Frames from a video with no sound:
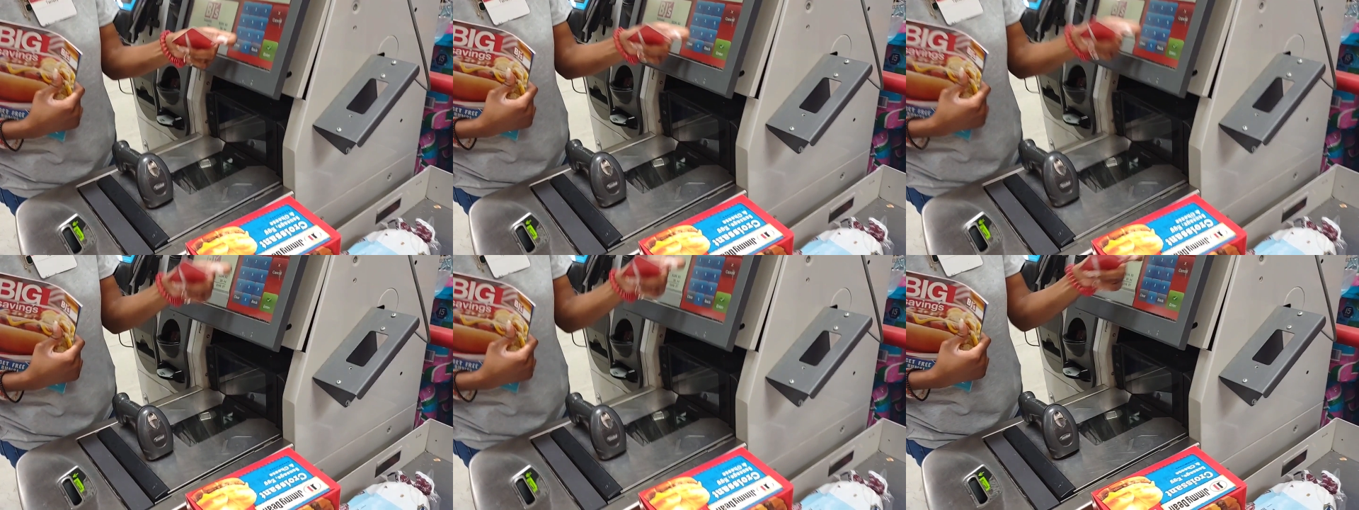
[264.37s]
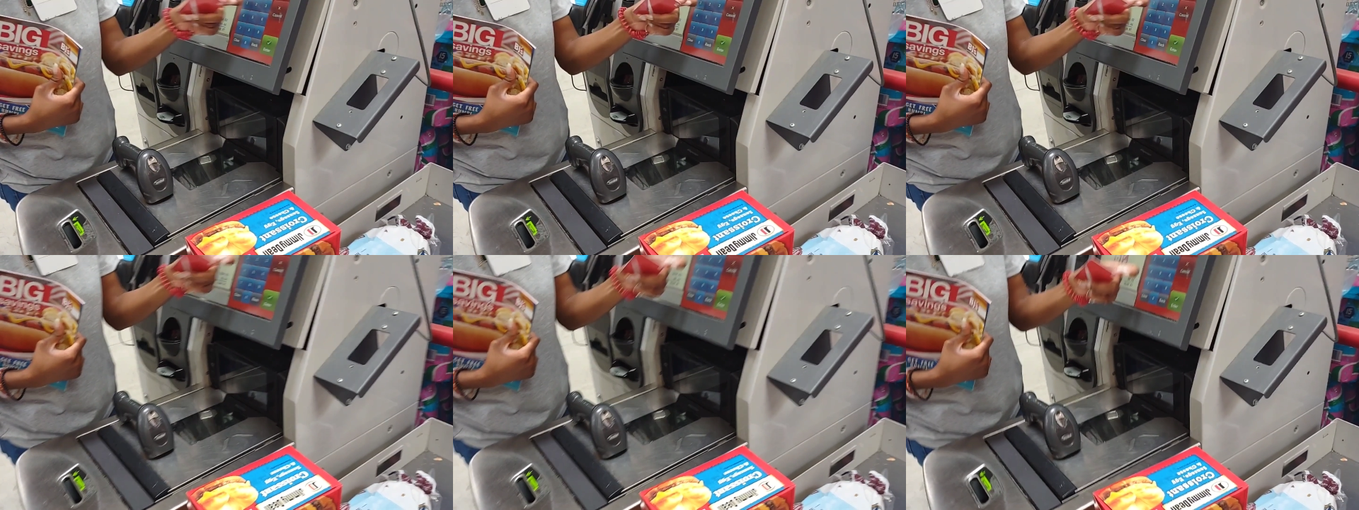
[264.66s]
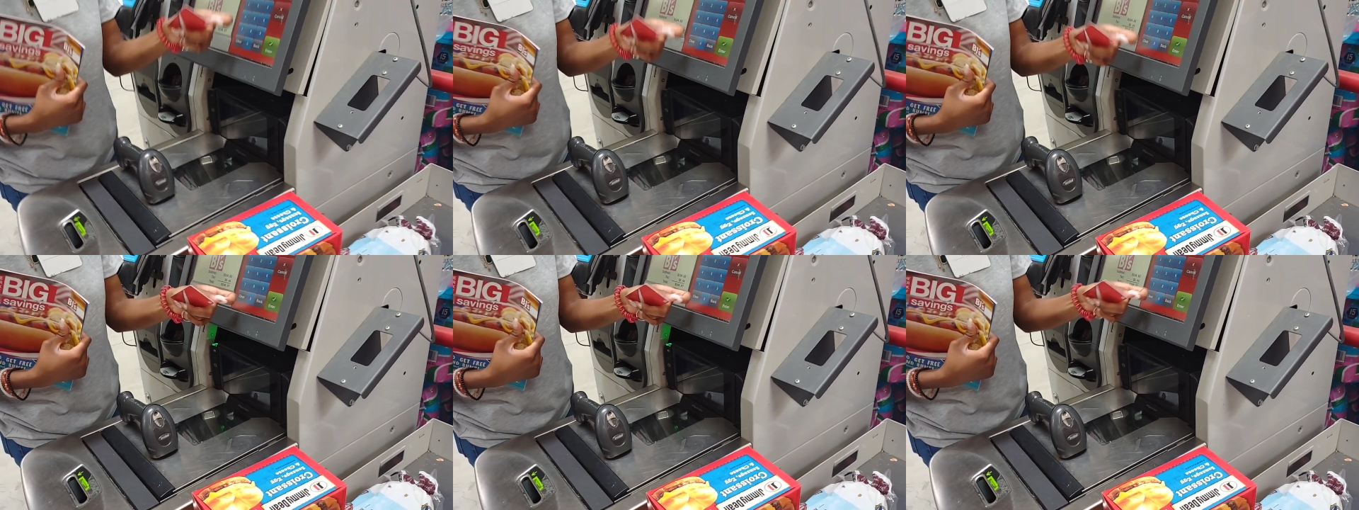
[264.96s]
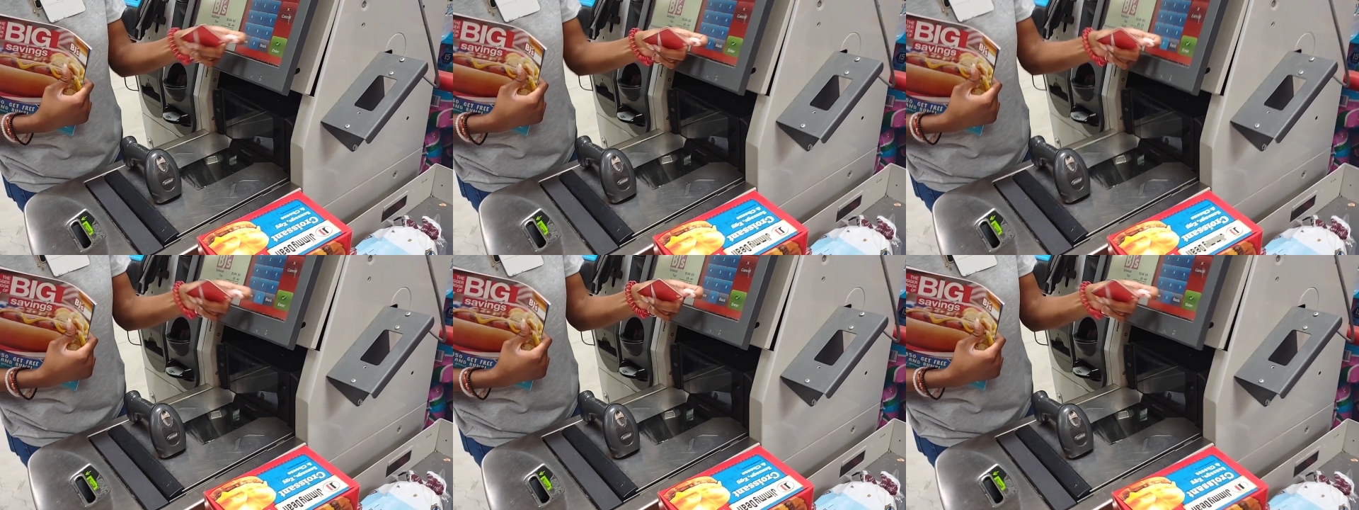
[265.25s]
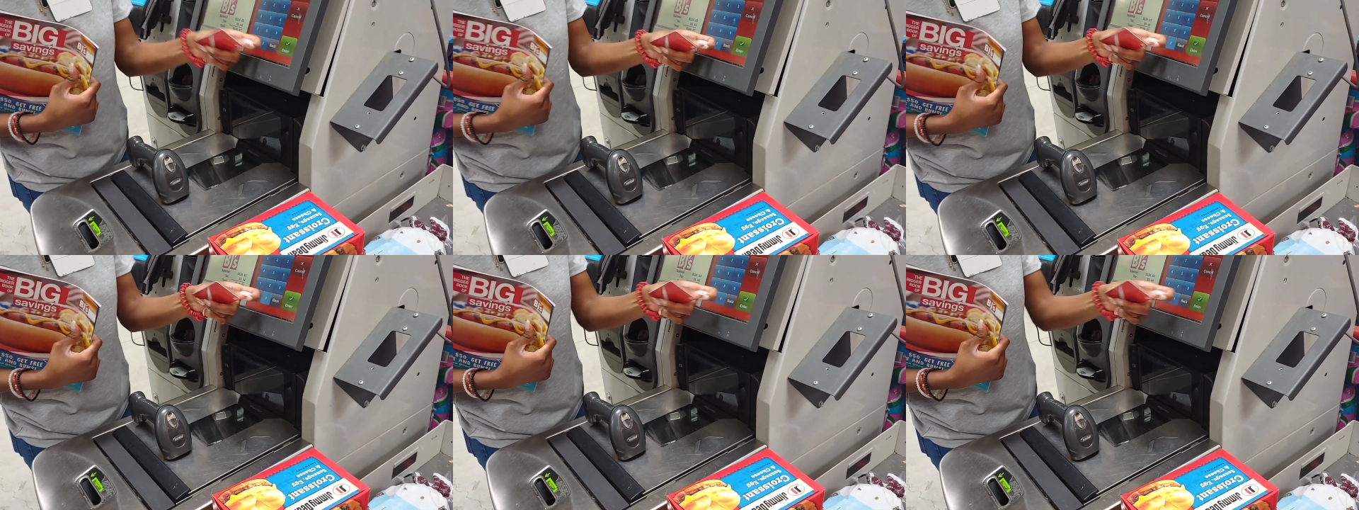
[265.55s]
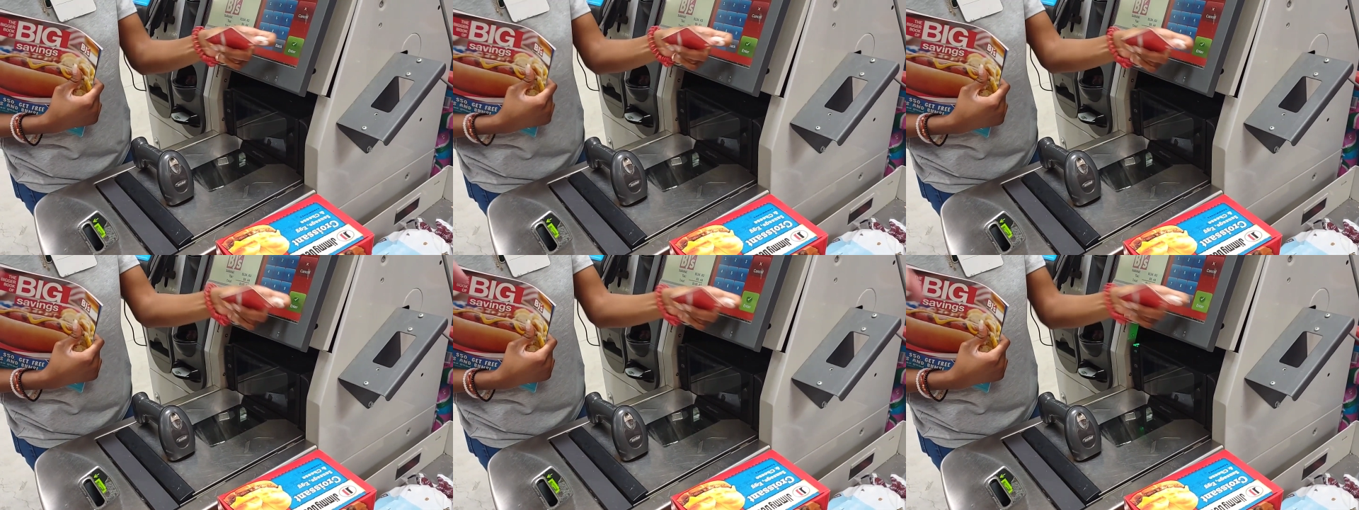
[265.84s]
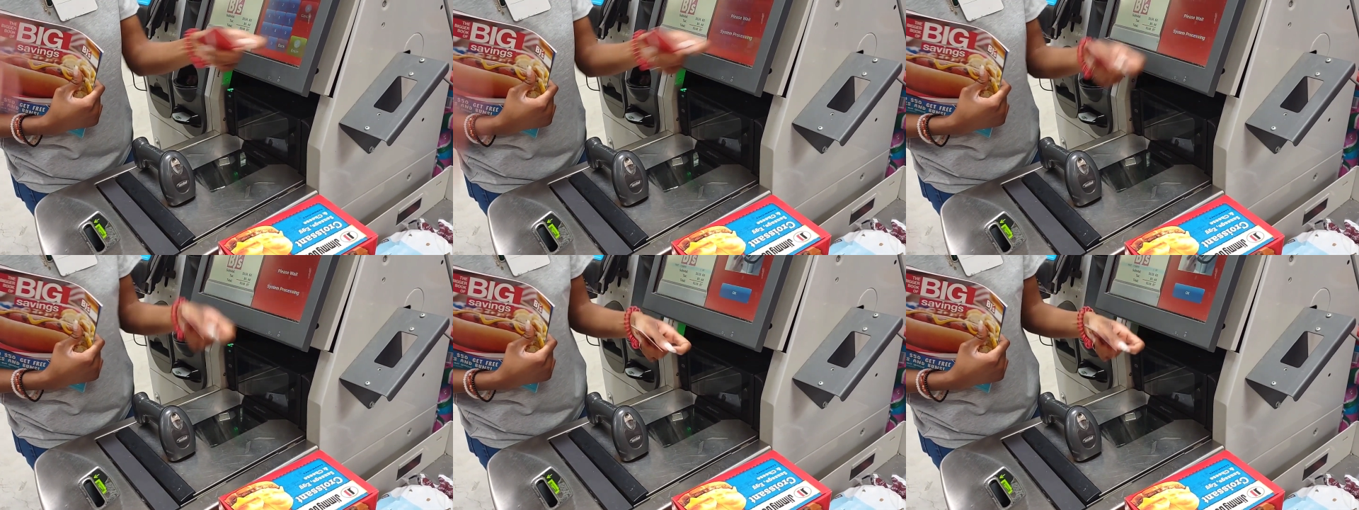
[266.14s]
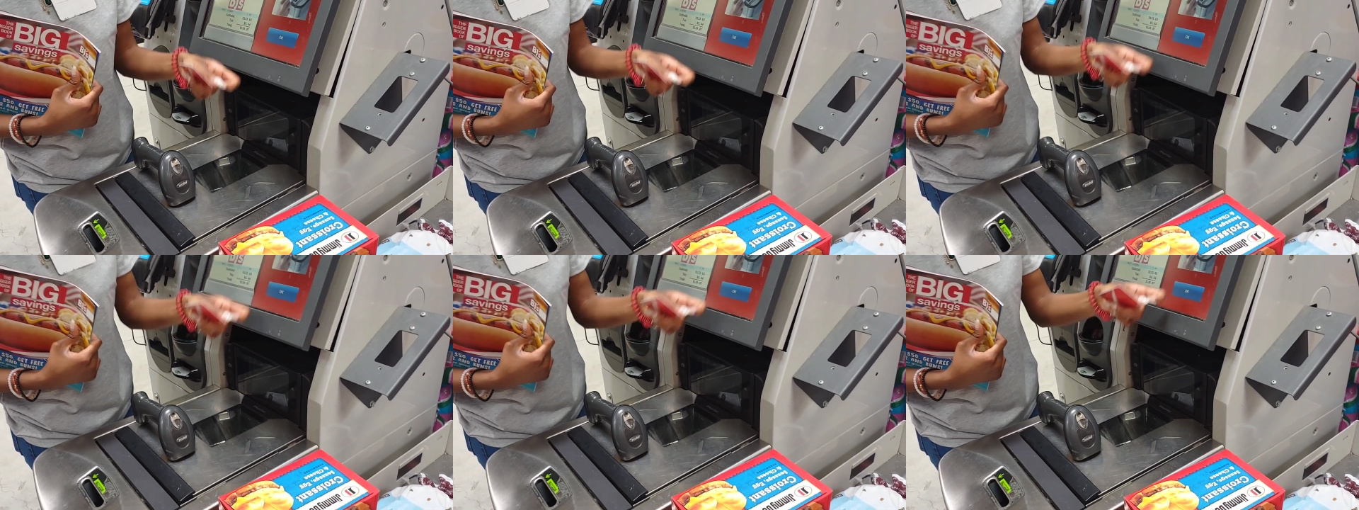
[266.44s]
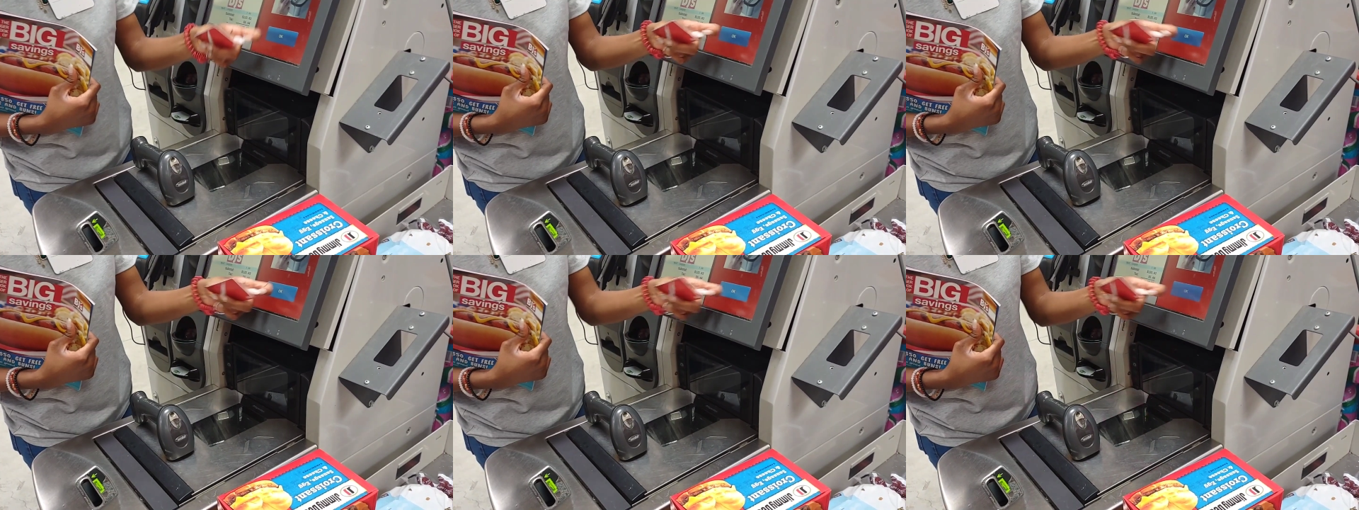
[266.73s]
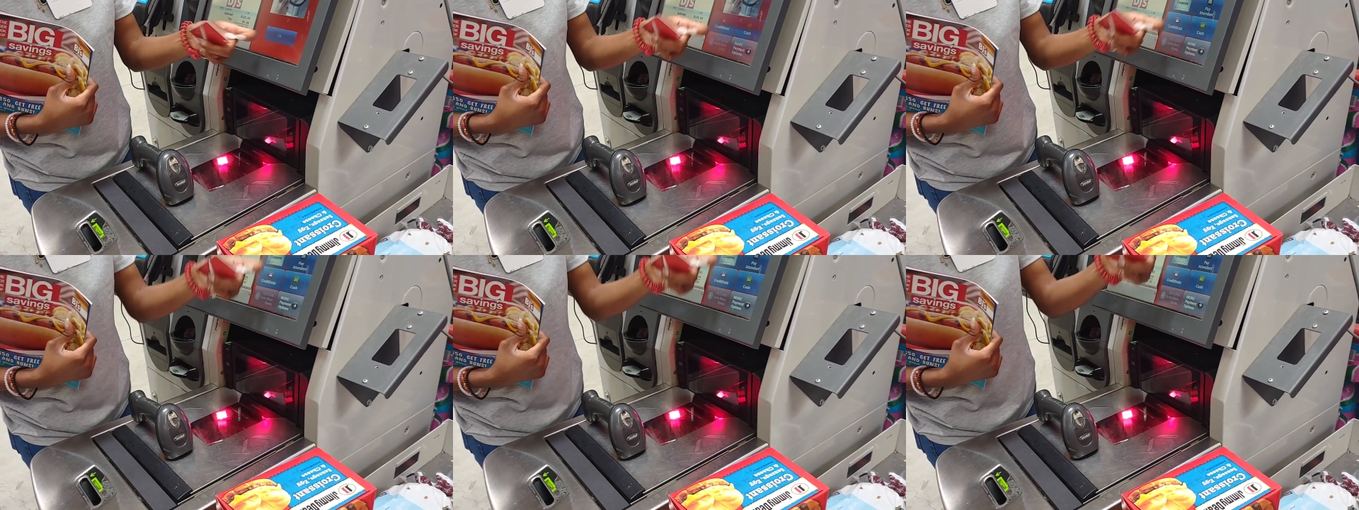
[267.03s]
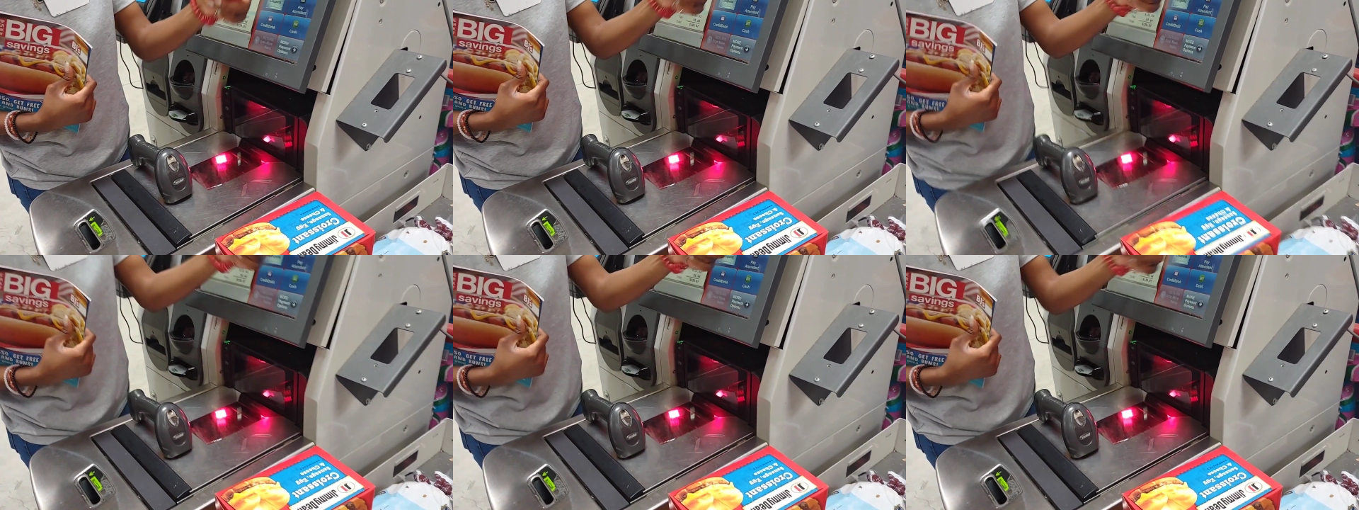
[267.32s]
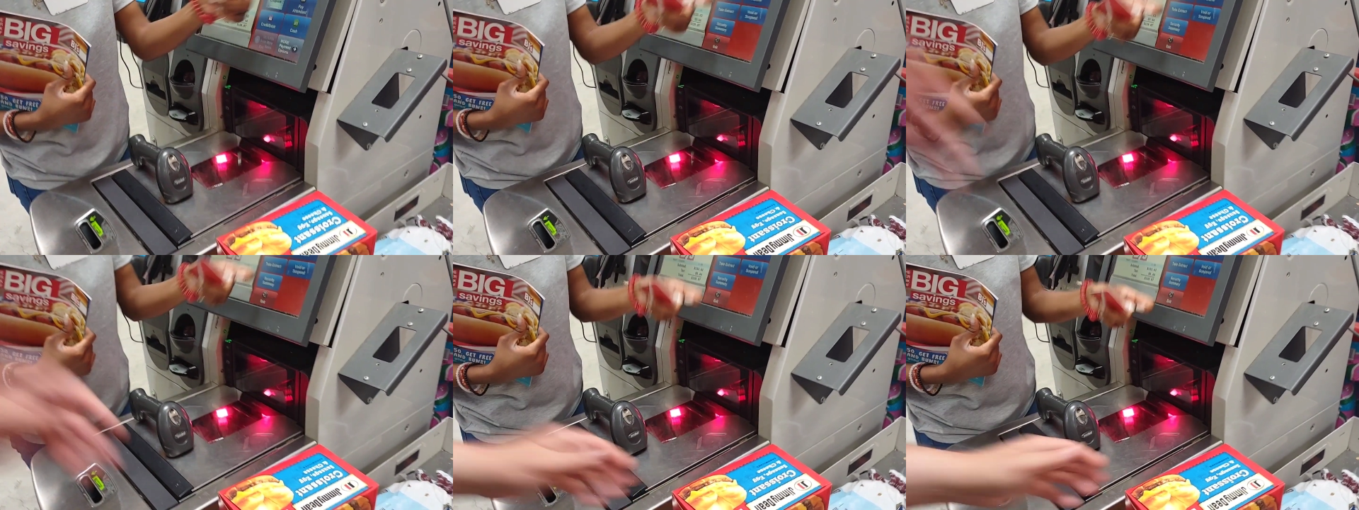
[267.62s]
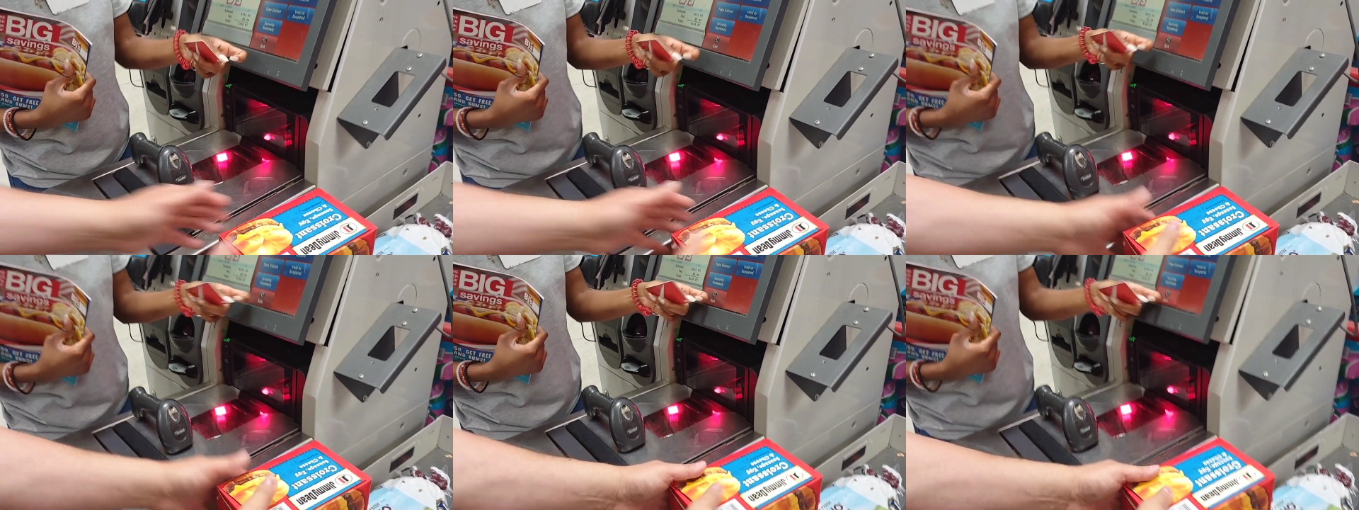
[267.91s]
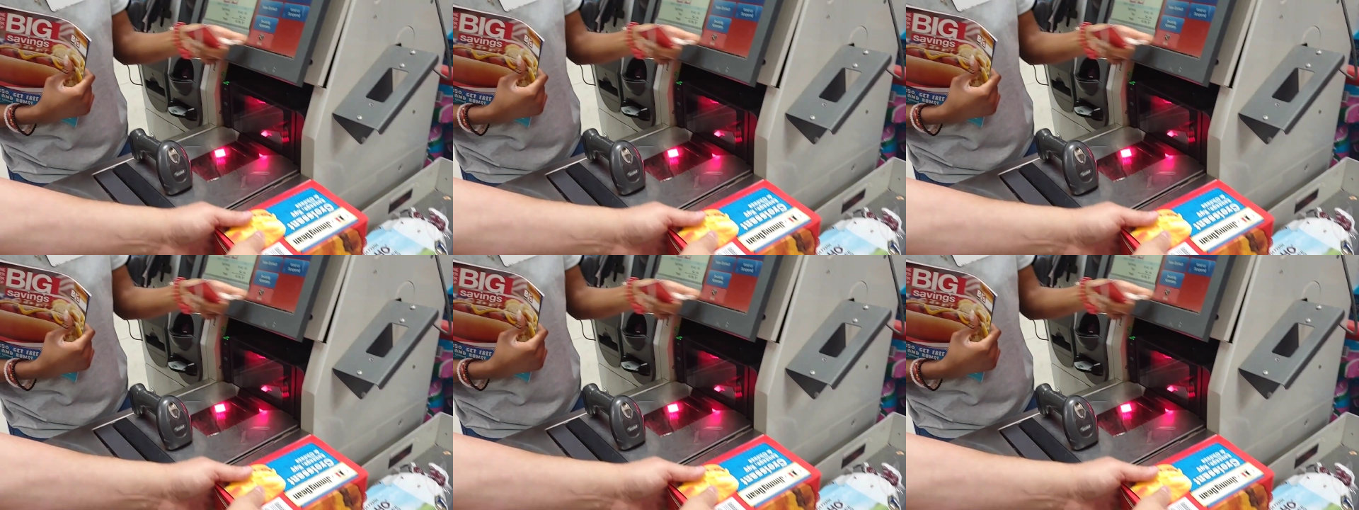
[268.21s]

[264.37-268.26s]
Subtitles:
No face is visible, so there are no lips to read.